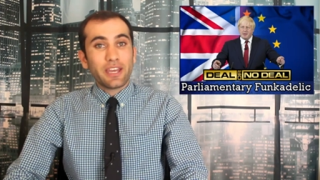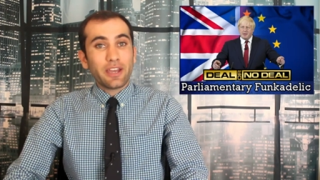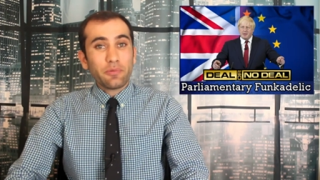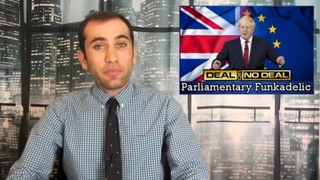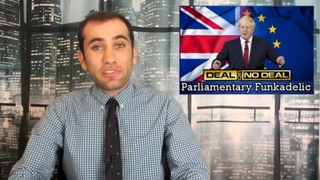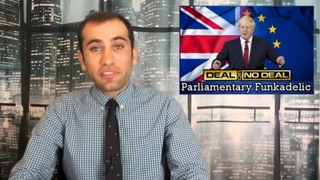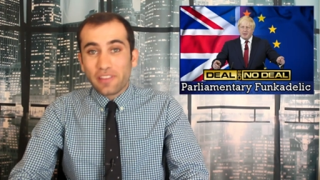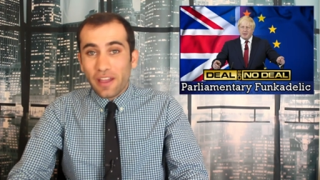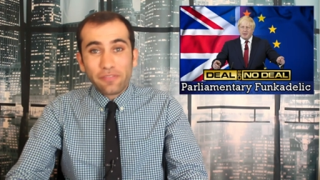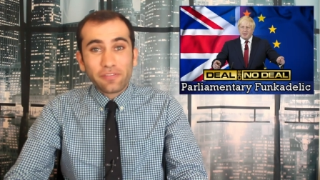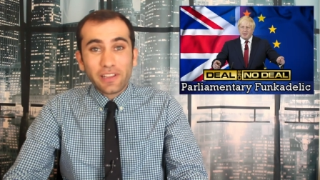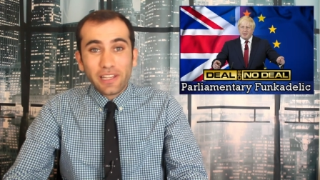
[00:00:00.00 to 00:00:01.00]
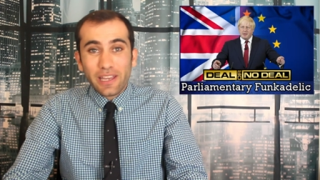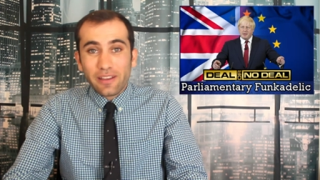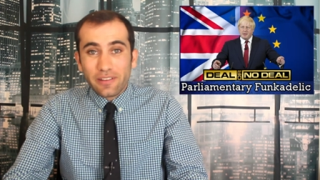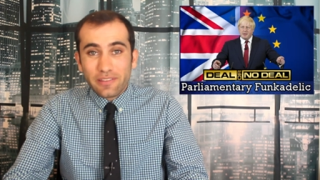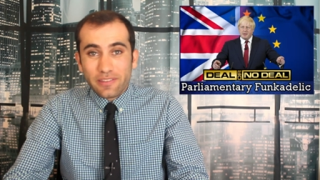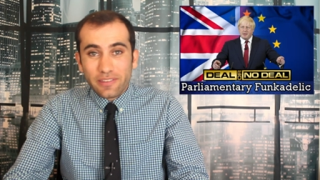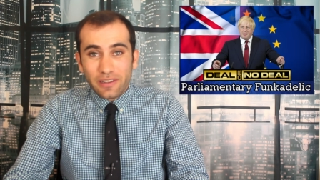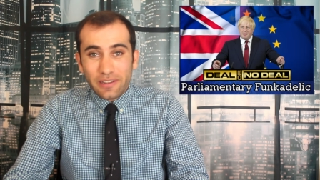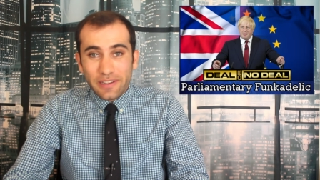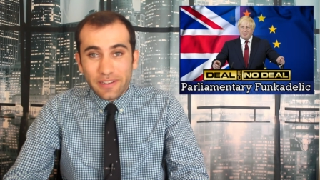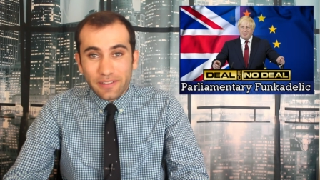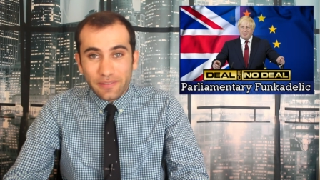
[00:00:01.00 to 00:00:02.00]
It was definitely a good
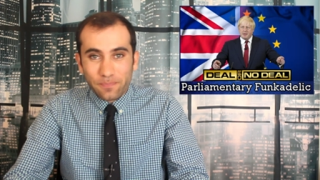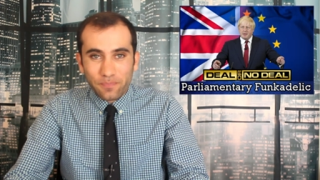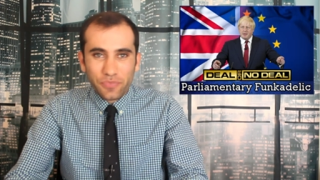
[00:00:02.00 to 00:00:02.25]
sign.